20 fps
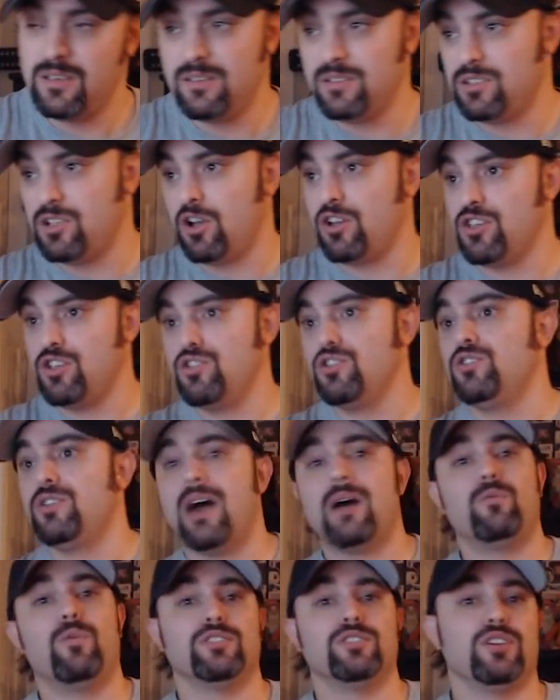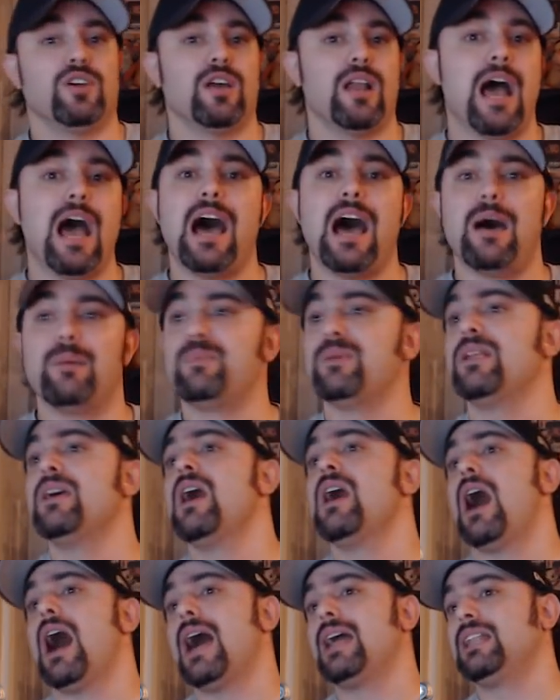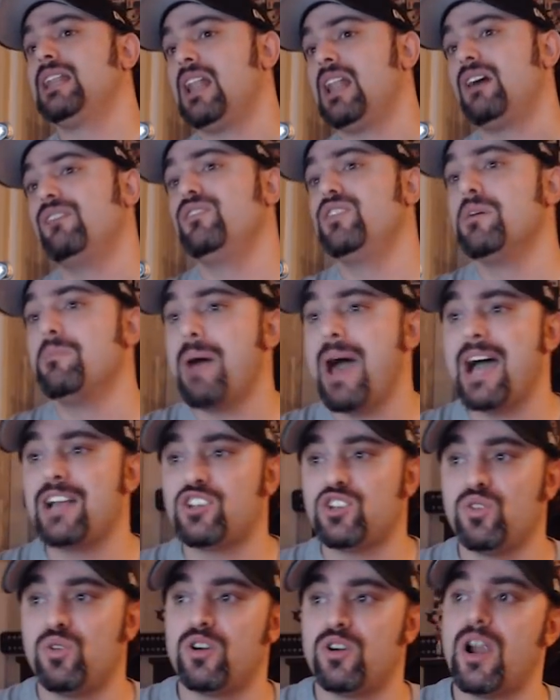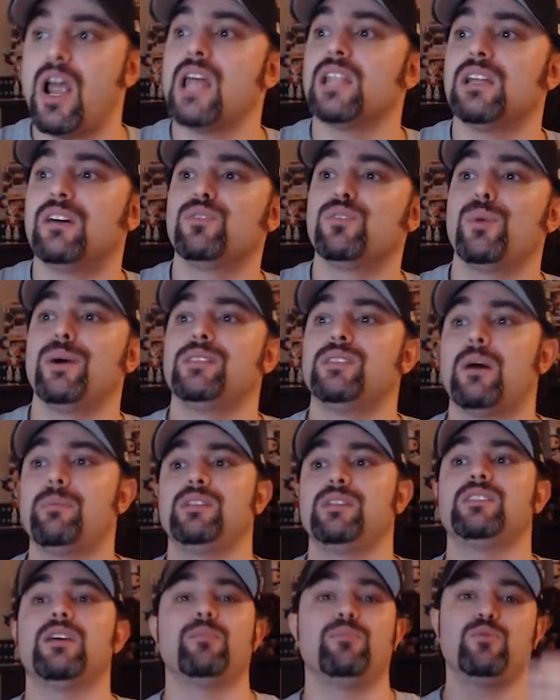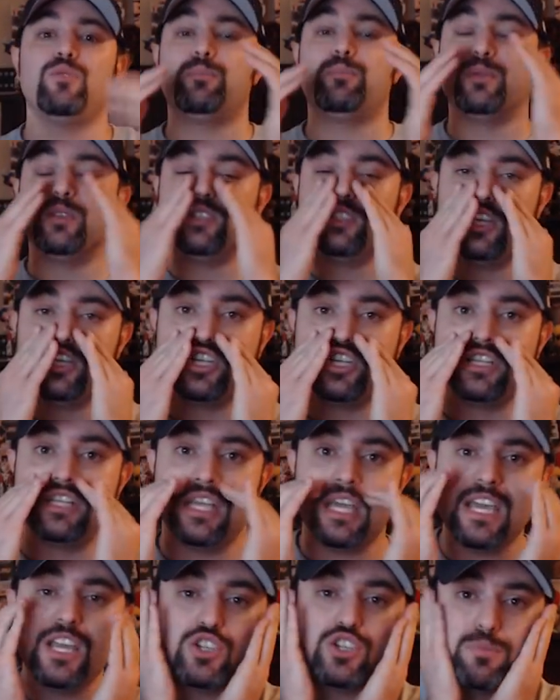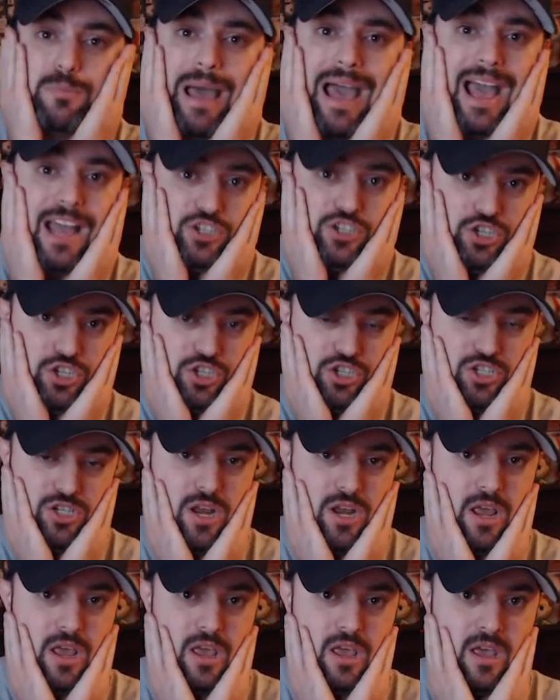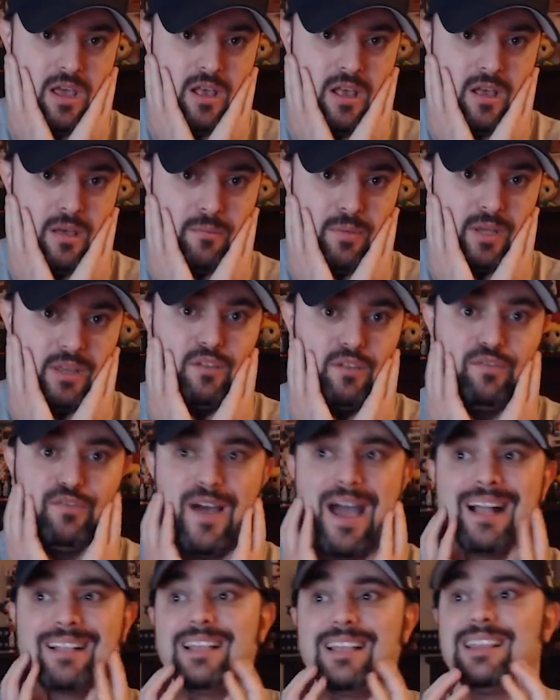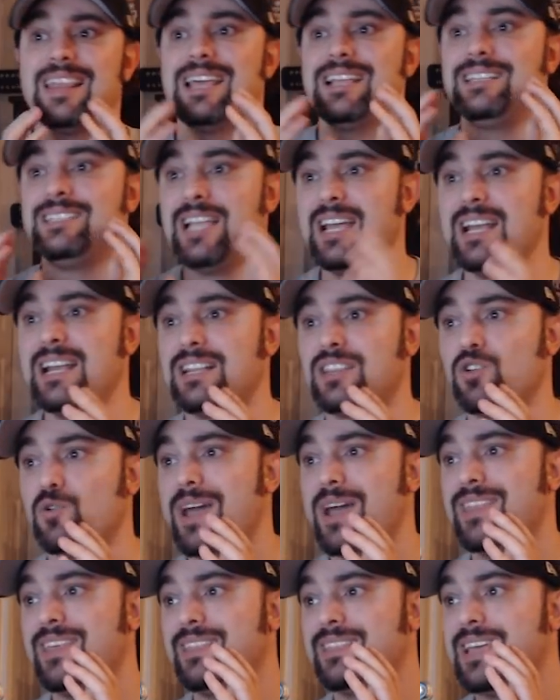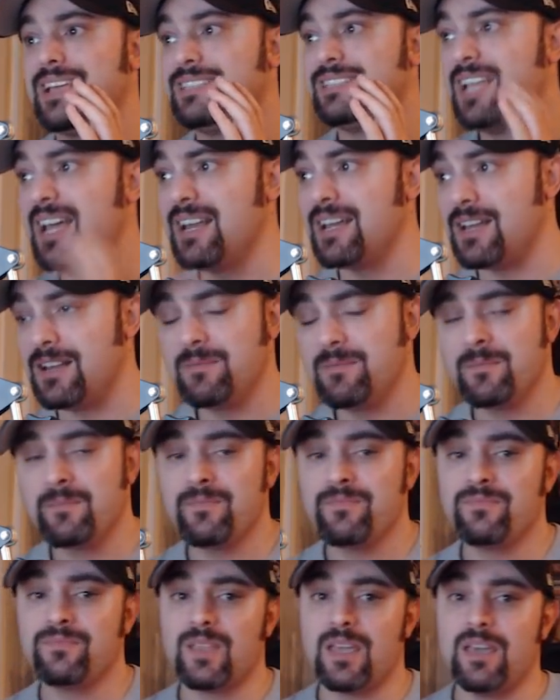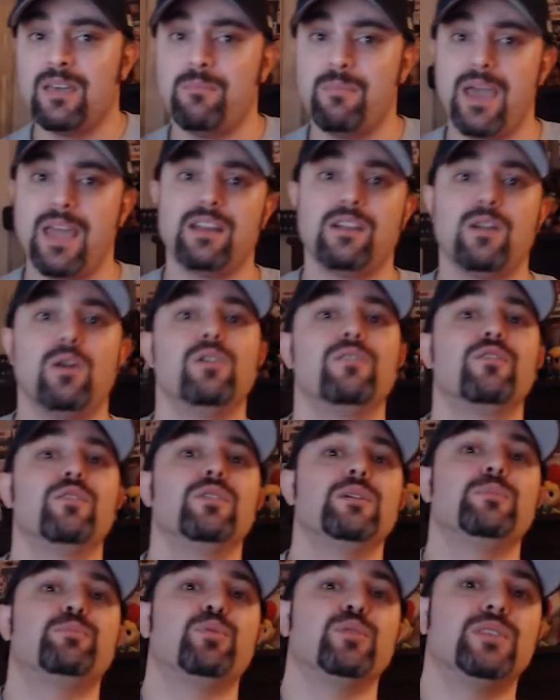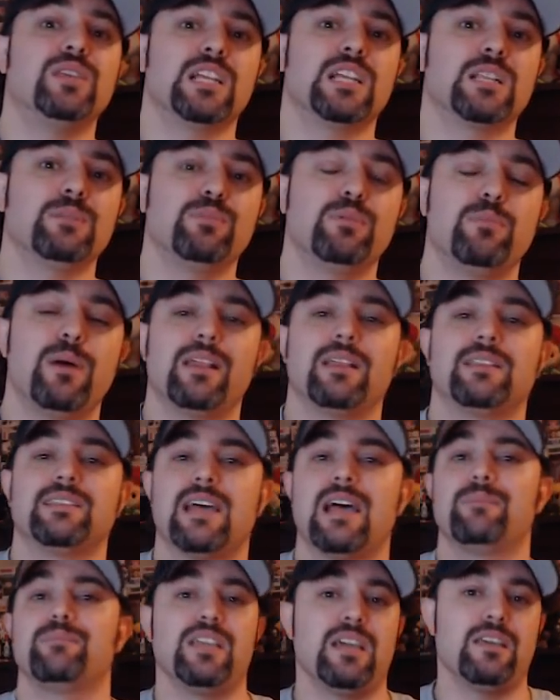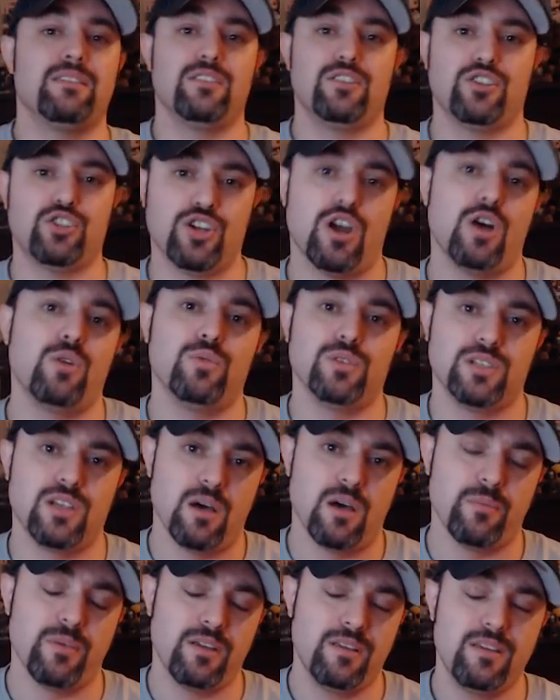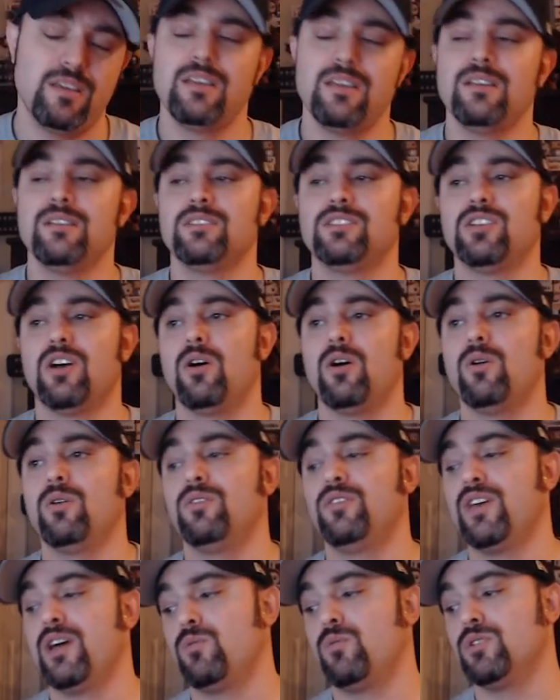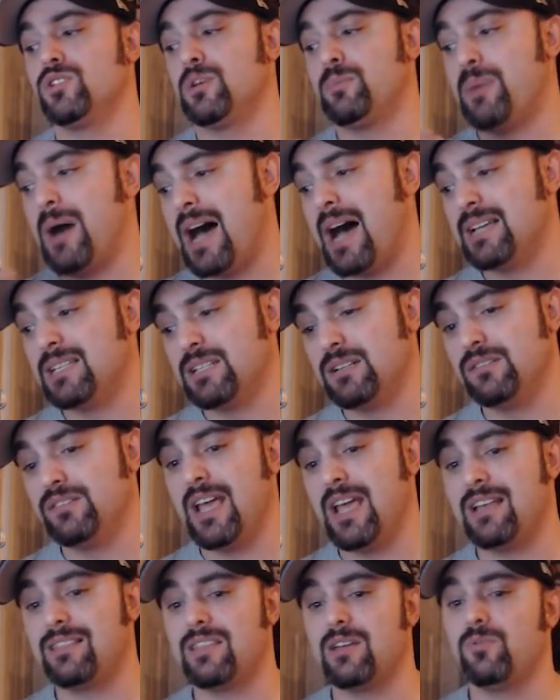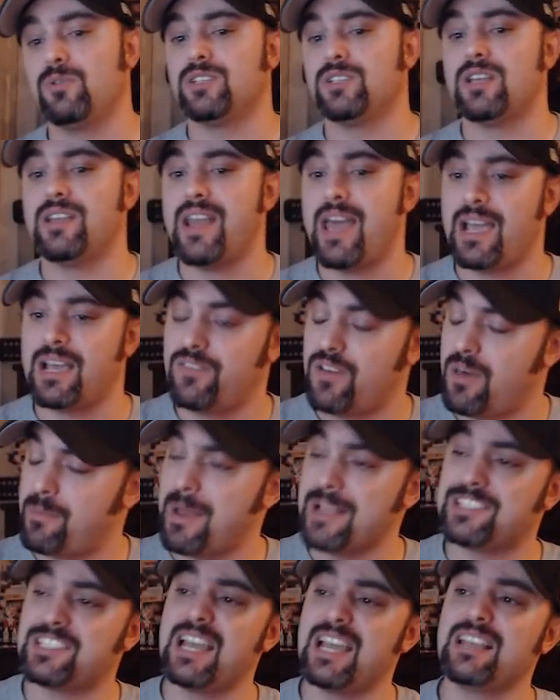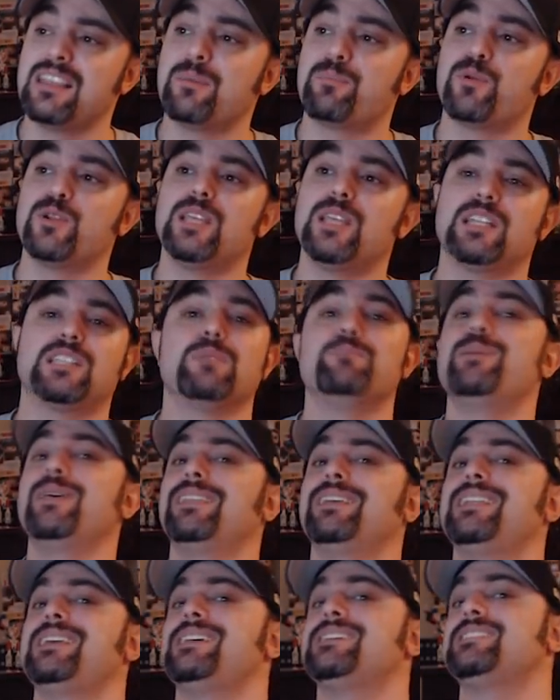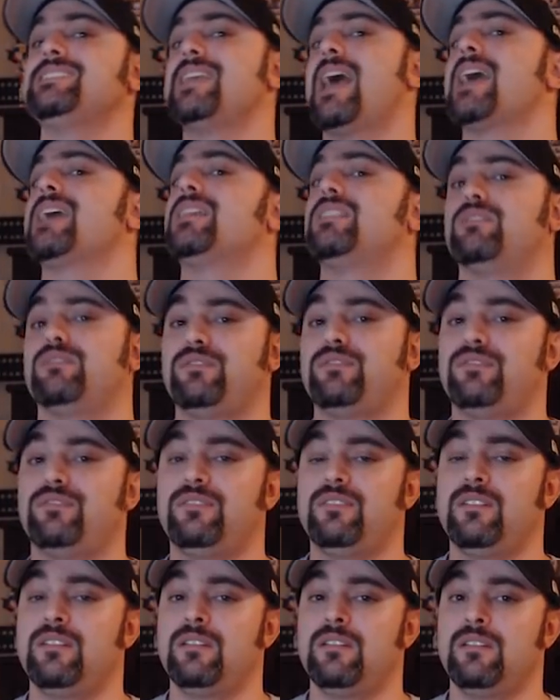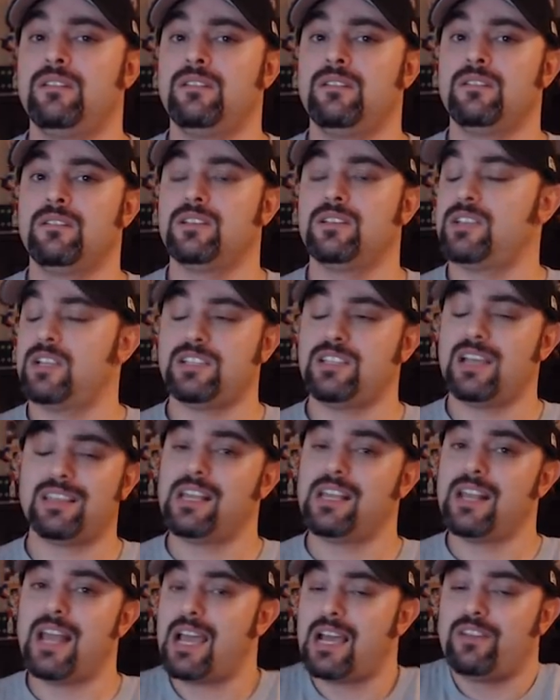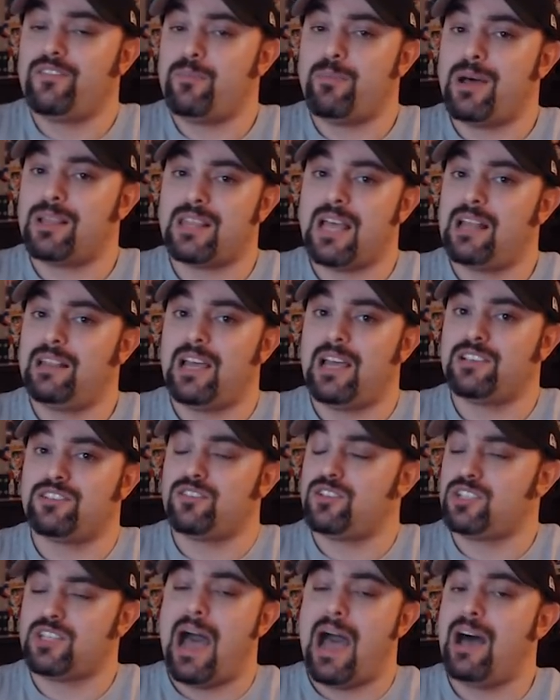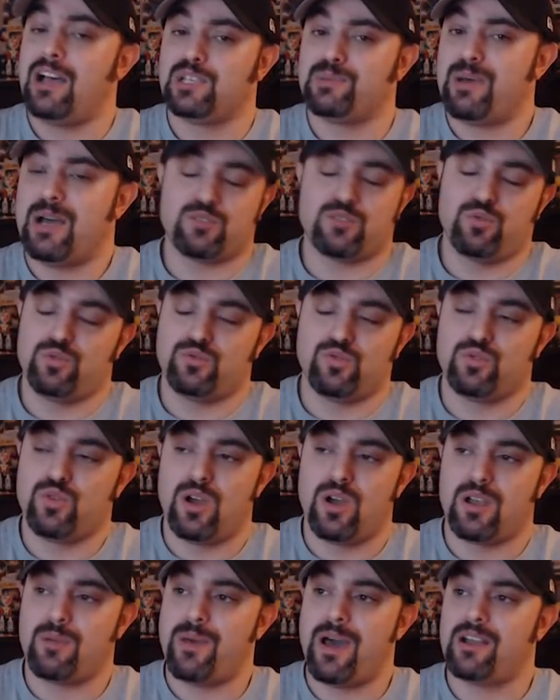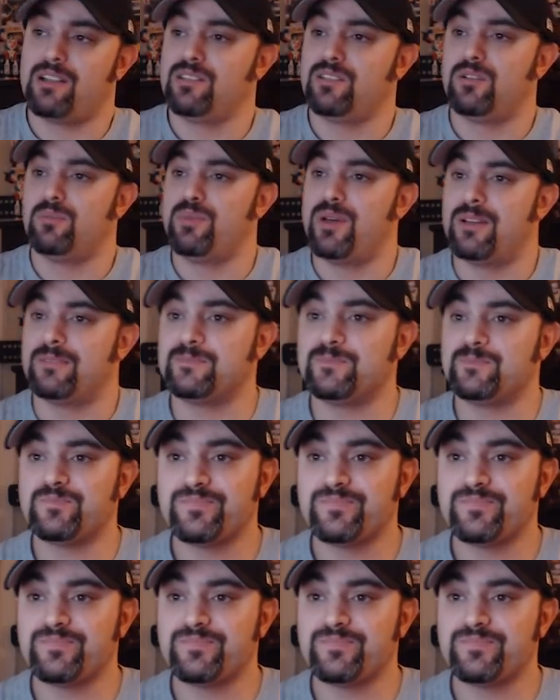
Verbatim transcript: So you knew that wasn't going to happen. I love the match order. I love the way WWE positioned each match. But the fact that they did it the way that they did it, it made it overly predictable by the time the end of the show was coming. So there was a positive, yet there was a negative. I'm not saying the predictability is negative, because there's nothing negative about that Lesnar Styles match, which we'll talk about in a little bit.